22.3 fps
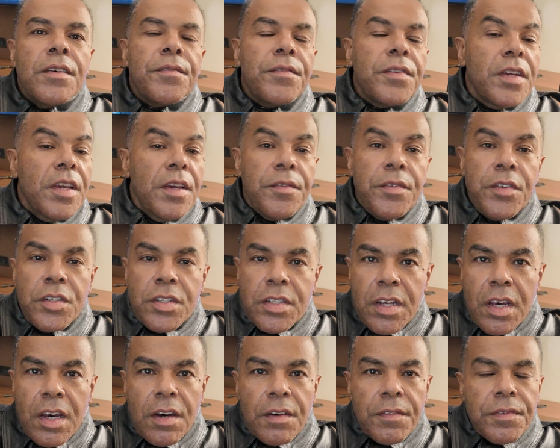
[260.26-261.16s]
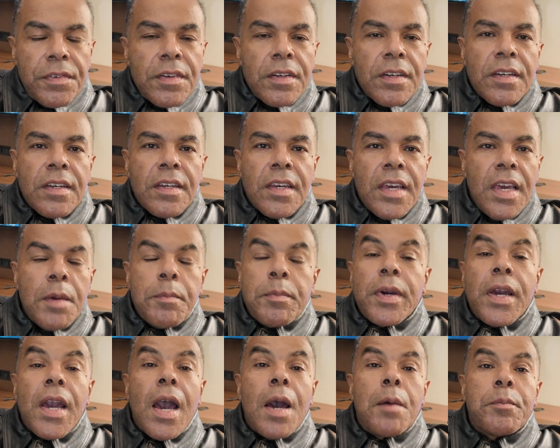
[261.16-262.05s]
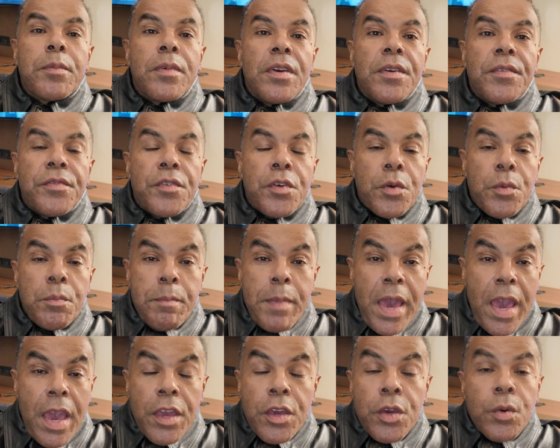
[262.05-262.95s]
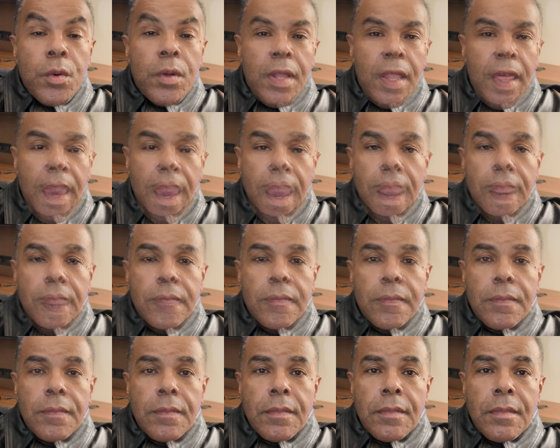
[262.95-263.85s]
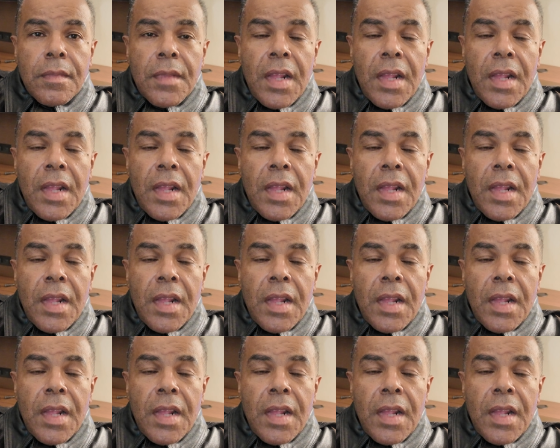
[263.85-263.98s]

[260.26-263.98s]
Forgive yourself. Keep a copy of your manual handy.